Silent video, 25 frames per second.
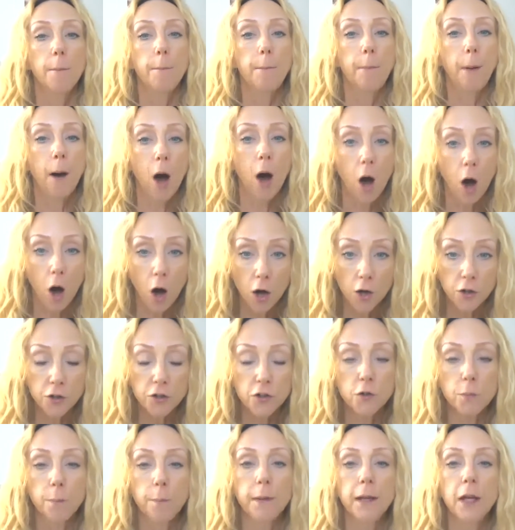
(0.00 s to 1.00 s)

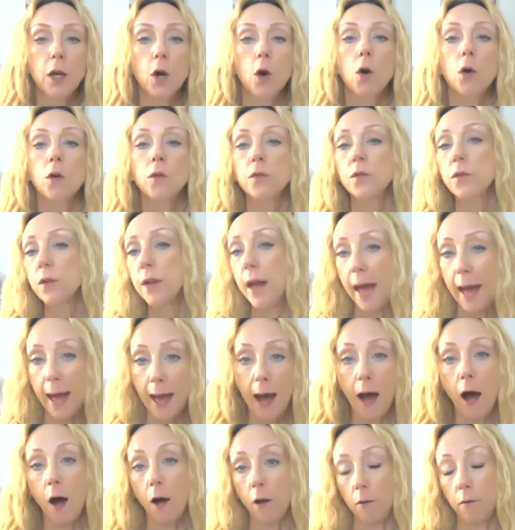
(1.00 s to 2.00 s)
past beyond
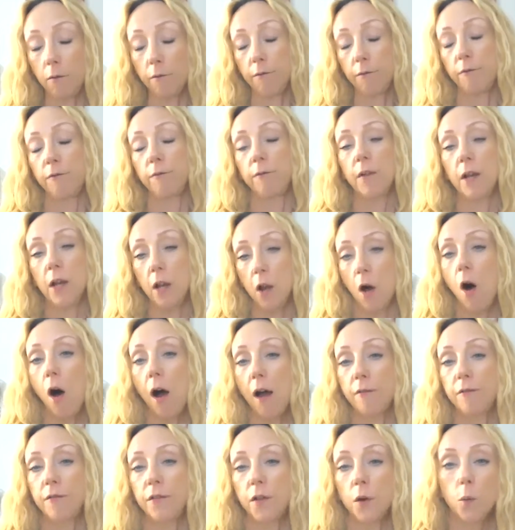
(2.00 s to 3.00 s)
our
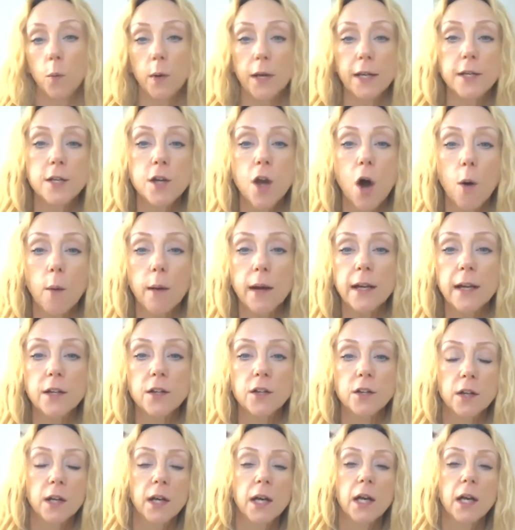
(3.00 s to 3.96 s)
life that we know it,